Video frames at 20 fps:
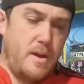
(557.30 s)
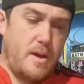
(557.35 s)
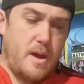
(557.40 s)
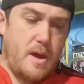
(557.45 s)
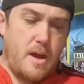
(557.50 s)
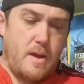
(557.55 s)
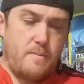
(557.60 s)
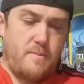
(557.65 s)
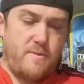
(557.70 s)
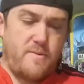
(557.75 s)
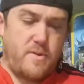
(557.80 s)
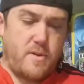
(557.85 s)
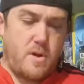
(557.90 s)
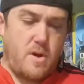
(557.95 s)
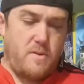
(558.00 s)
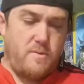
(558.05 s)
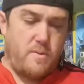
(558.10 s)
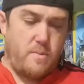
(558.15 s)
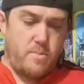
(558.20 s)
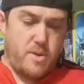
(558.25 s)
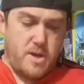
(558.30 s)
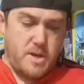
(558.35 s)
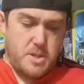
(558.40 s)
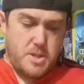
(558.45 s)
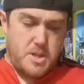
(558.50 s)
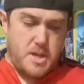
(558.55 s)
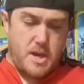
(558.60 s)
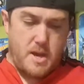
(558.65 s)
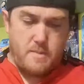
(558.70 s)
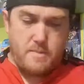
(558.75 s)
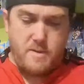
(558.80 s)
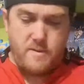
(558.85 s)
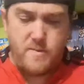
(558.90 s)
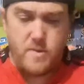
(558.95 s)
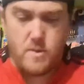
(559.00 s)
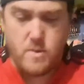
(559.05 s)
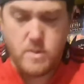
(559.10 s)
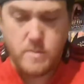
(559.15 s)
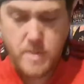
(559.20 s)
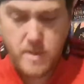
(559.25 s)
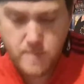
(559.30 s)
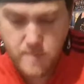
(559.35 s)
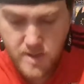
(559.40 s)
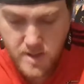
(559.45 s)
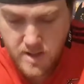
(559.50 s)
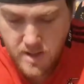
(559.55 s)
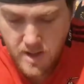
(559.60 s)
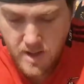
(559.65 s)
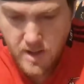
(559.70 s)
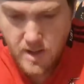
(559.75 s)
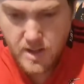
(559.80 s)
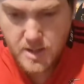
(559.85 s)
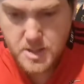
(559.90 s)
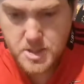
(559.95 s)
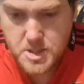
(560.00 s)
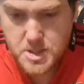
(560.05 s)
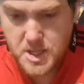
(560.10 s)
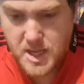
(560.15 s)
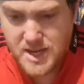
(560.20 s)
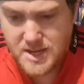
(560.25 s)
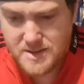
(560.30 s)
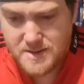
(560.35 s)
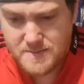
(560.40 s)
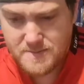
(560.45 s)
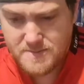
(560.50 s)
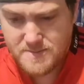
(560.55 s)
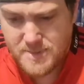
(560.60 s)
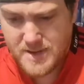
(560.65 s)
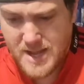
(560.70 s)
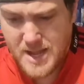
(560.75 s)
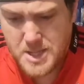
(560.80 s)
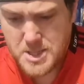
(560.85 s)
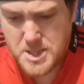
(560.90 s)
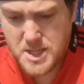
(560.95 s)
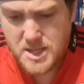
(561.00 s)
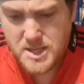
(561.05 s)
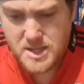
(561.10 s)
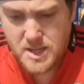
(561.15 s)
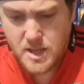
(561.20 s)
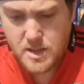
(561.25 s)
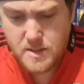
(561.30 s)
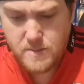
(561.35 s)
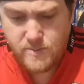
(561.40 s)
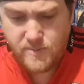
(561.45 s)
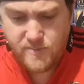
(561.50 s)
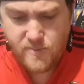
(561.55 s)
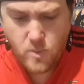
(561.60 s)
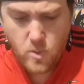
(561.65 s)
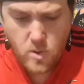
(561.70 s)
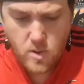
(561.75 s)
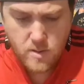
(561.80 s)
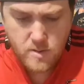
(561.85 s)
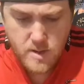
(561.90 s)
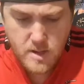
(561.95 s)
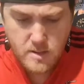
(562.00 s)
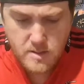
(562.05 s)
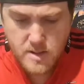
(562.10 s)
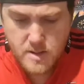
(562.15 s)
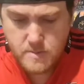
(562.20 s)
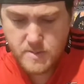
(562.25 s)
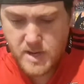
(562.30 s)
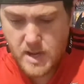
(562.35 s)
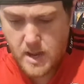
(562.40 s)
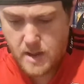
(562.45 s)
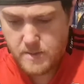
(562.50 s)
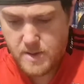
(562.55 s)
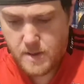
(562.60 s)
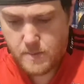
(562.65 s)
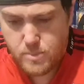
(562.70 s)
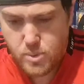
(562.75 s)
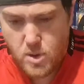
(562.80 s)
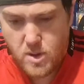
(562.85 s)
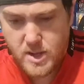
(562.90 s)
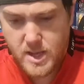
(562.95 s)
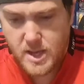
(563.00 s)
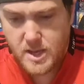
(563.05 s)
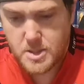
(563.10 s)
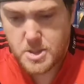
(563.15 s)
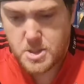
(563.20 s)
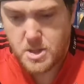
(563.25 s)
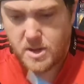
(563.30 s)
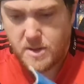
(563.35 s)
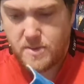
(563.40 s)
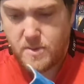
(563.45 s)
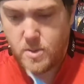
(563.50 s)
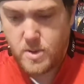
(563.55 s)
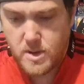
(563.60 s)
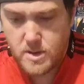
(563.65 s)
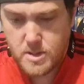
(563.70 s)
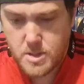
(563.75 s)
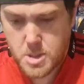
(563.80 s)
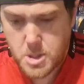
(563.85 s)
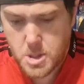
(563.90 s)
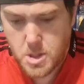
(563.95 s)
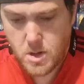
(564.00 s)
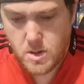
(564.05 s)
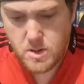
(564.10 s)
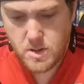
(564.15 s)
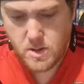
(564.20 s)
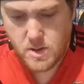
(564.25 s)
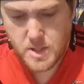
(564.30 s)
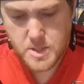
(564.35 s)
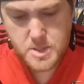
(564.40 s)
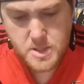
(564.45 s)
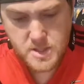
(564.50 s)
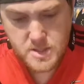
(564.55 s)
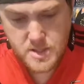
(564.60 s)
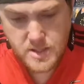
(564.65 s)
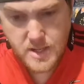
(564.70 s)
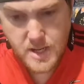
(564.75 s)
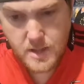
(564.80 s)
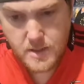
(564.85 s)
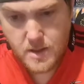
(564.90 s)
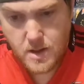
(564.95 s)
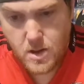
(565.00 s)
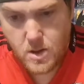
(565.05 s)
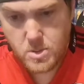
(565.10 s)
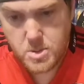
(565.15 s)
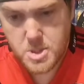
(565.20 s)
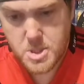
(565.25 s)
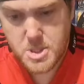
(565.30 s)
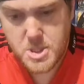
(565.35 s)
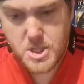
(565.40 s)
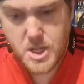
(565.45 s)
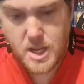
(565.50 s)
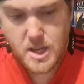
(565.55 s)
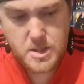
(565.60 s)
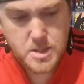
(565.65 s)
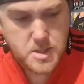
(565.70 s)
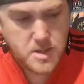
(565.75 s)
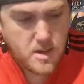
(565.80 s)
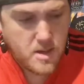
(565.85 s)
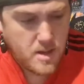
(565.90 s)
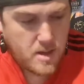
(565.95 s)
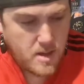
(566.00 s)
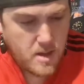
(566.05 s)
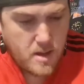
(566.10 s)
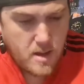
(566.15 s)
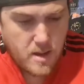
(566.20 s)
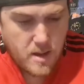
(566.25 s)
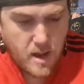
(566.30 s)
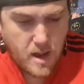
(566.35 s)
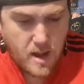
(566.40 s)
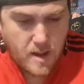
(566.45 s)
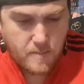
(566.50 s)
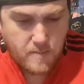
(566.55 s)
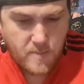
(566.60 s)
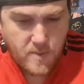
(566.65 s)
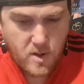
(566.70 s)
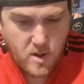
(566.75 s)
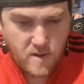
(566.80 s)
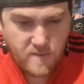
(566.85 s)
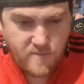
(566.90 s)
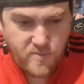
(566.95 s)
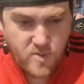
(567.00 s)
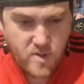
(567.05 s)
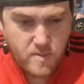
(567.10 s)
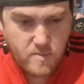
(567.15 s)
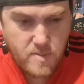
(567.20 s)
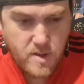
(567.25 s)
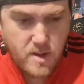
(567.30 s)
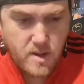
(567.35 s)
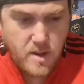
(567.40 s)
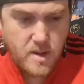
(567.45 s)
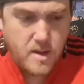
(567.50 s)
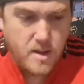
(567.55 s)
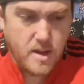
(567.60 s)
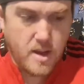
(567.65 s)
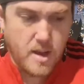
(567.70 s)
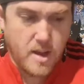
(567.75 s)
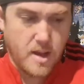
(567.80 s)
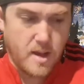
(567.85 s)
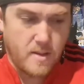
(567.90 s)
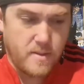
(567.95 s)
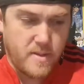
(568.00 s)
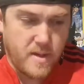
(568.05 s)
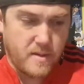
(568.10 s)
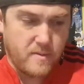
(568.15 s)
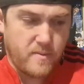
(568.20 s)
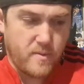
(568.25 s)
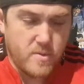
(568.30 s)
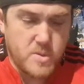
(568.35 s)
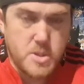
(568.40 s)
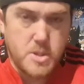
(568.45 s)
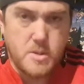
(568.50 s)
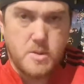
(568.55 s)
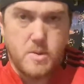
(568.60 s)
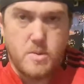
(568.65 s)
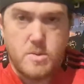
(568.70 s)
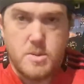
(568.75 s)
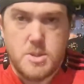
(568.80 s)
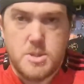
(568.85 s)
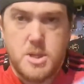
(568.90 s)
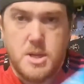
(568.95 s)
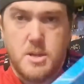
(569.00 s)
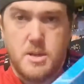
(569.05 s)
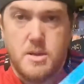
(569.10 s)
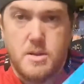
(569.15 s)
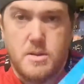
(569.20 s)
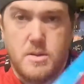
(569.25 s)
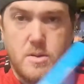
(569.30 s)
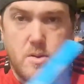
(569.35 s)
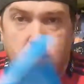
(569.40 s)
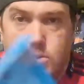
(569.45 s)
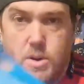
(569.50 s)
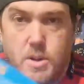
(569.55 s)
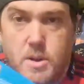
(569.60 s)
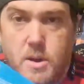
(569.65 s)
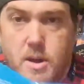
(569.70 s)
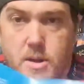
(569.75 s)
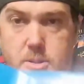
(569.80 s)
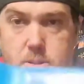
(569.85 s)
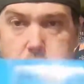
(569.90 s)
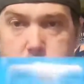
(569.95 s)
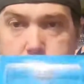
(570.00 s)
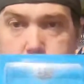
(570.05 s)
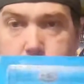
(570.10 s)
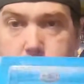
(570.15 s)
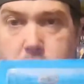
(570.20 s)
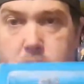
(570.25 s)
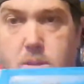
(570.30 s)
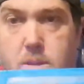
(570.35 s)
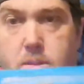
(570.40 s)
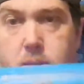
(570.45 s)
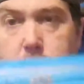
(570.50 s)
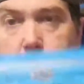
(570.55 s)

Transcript: for COVID. But if you remember, Zed last year, the year before, came out Blockhead, so I thought I'd show you guys. I did get the whole set of them, and thankful to the Z and Green Islands in Dunedin,